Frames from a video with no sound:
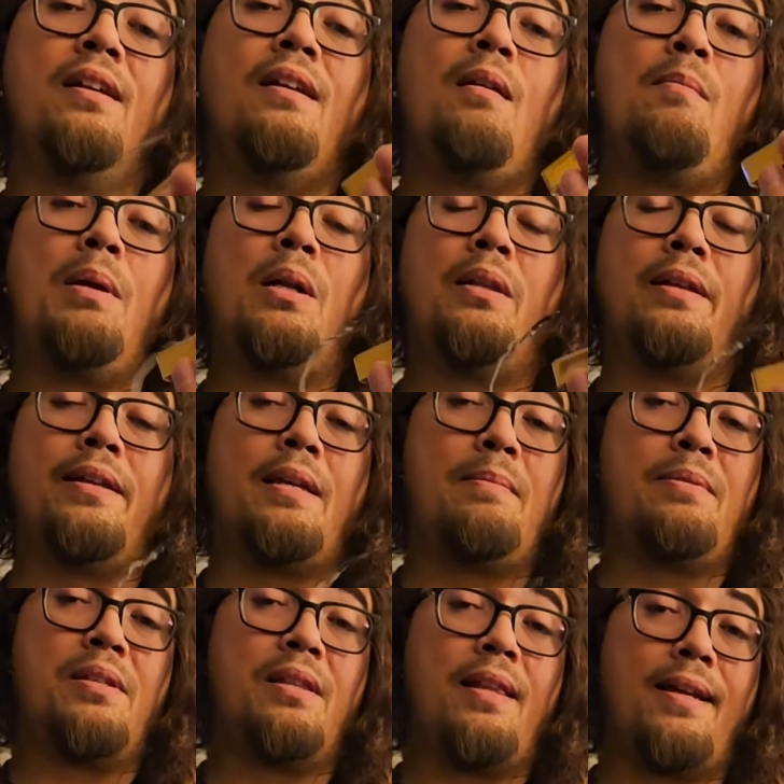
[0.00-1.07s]
Apparently
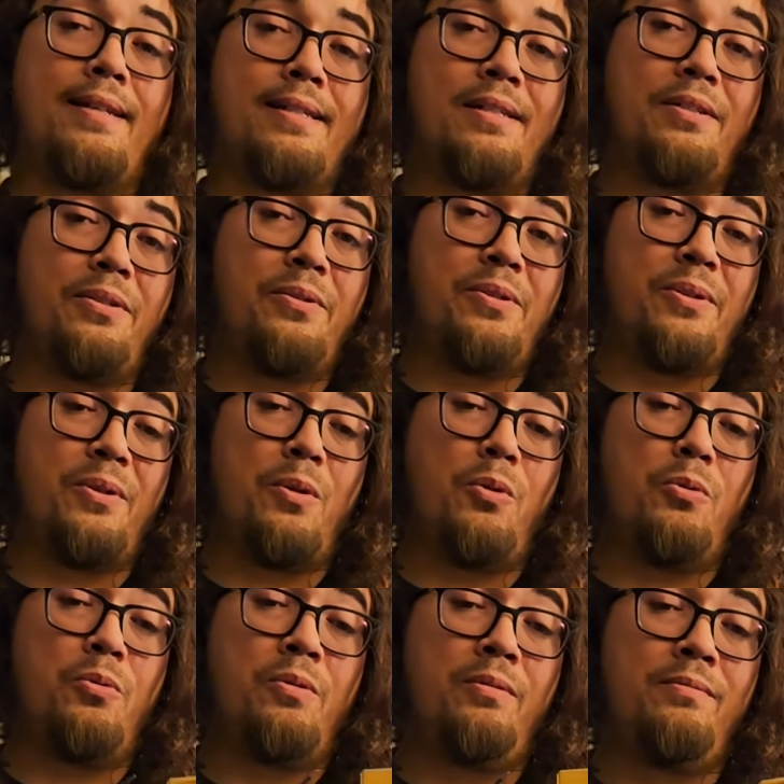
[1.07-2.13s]
Gibson likes to use their
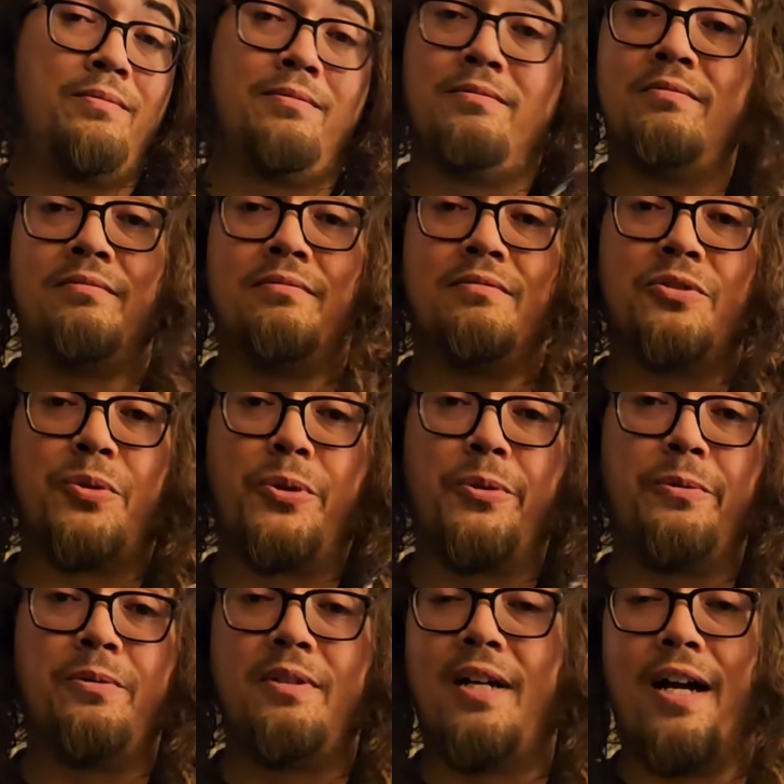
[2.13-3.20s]
own screw.
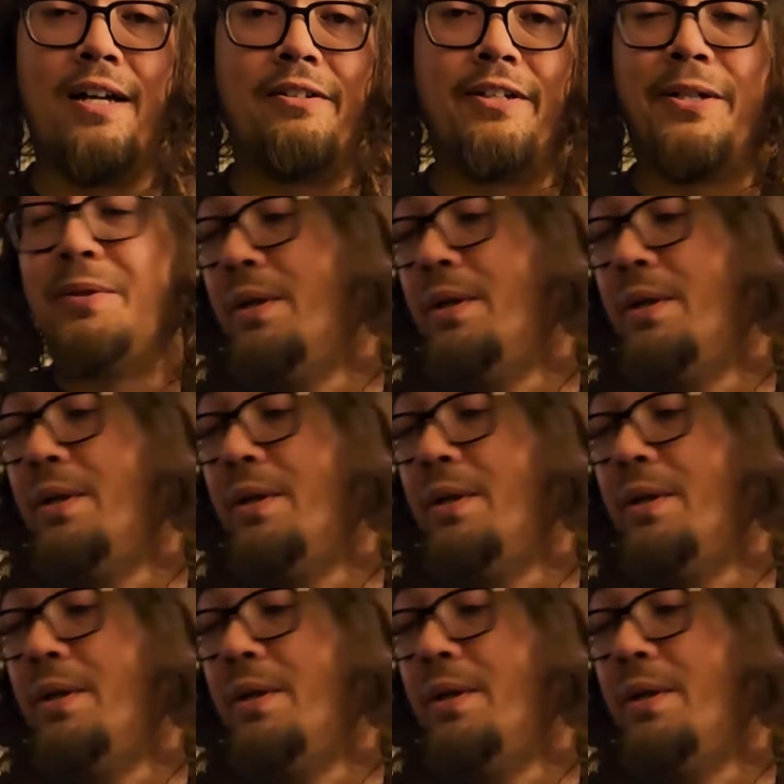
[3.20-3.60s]
I don't know.